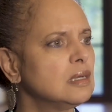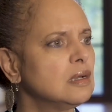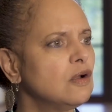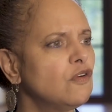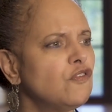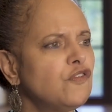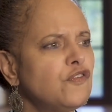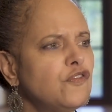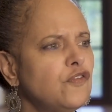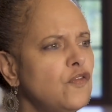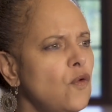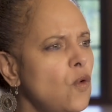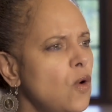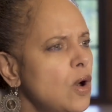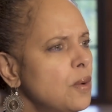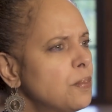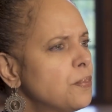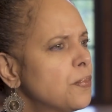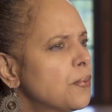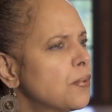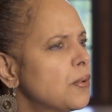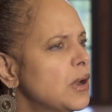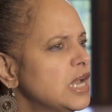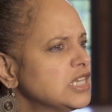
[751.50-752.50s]

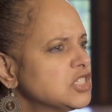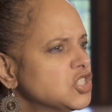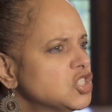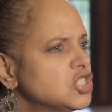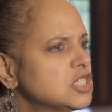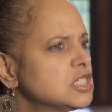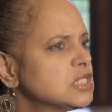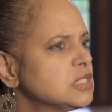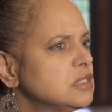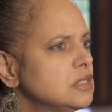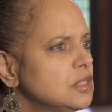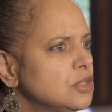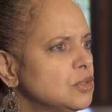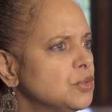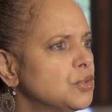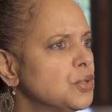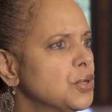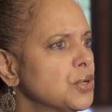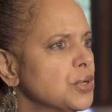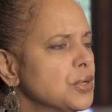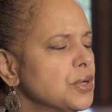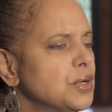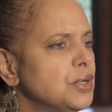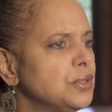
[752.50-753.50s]
four precious little
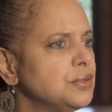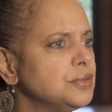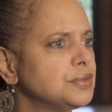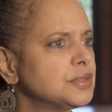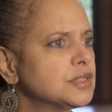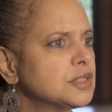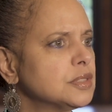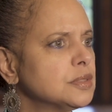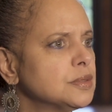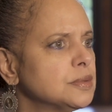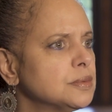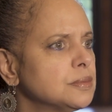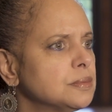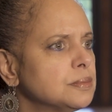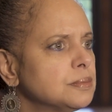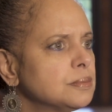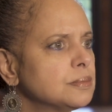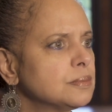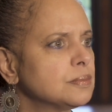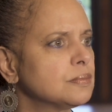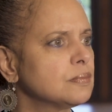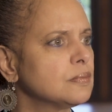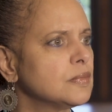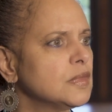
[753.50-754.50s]
girls,
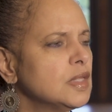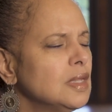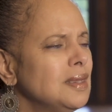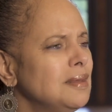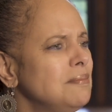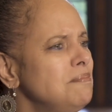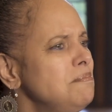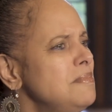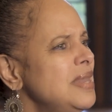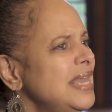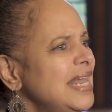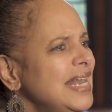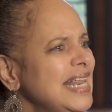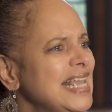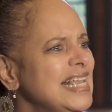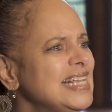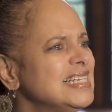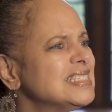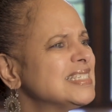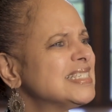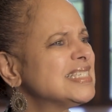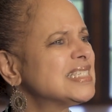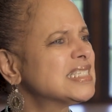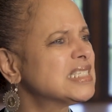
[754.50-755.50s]

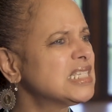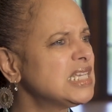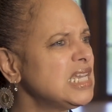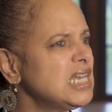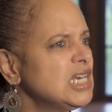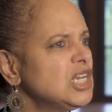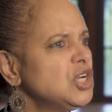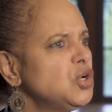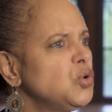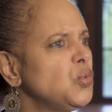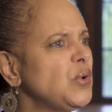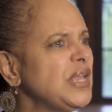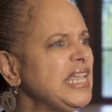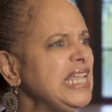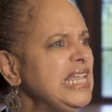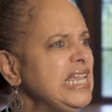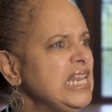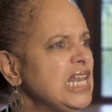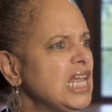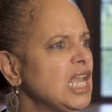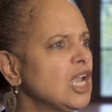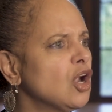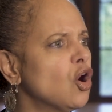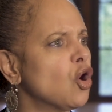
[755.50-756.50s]
many skittle
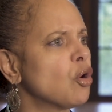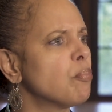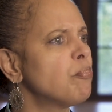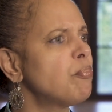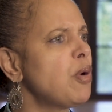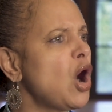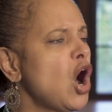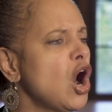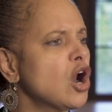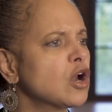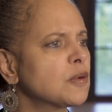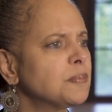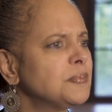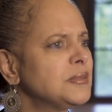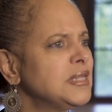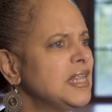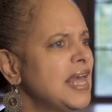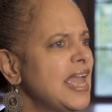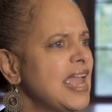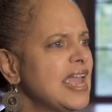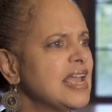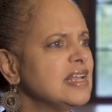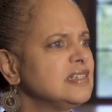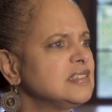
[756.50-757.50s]
eating or park
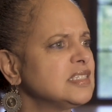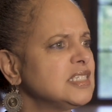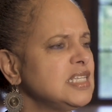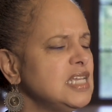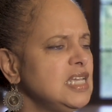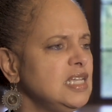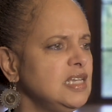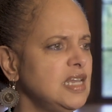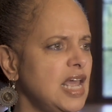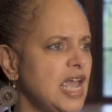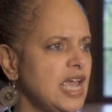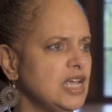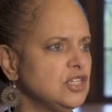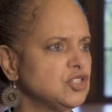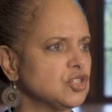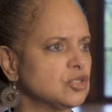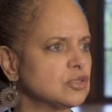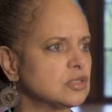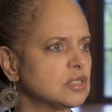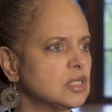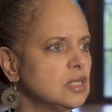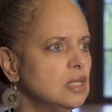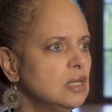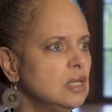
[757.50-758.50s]
playing
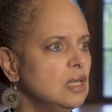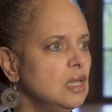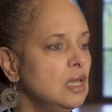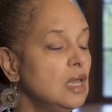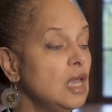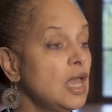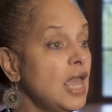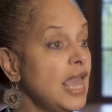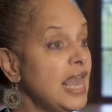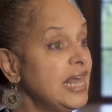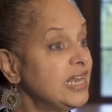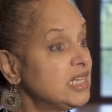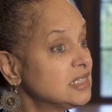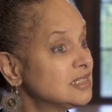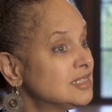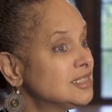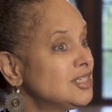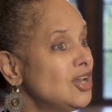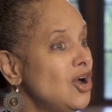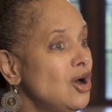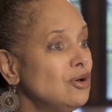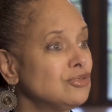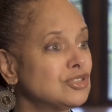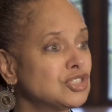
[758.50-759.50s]
teenagers, and
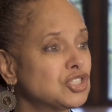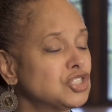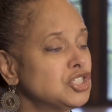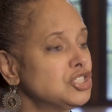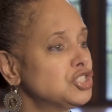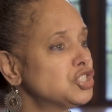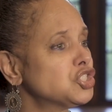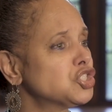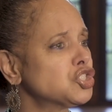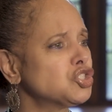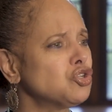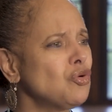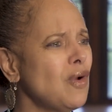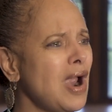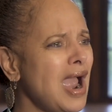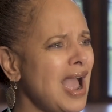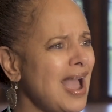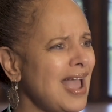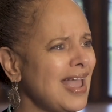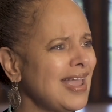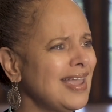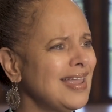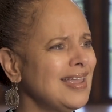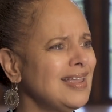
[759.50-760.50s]
adults just
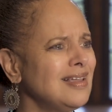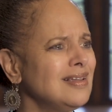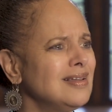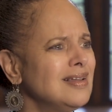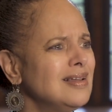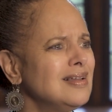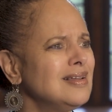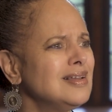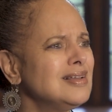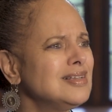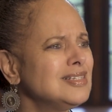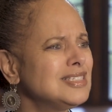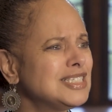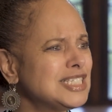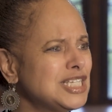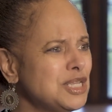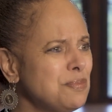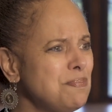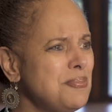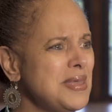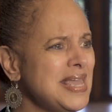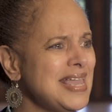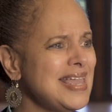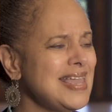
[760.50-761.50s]
trying
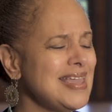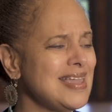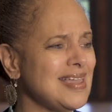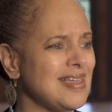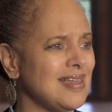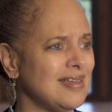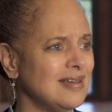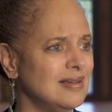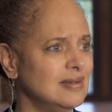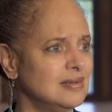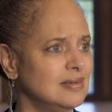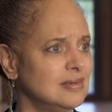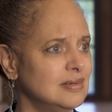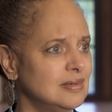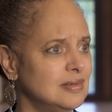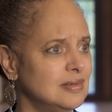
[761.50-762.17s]
to be.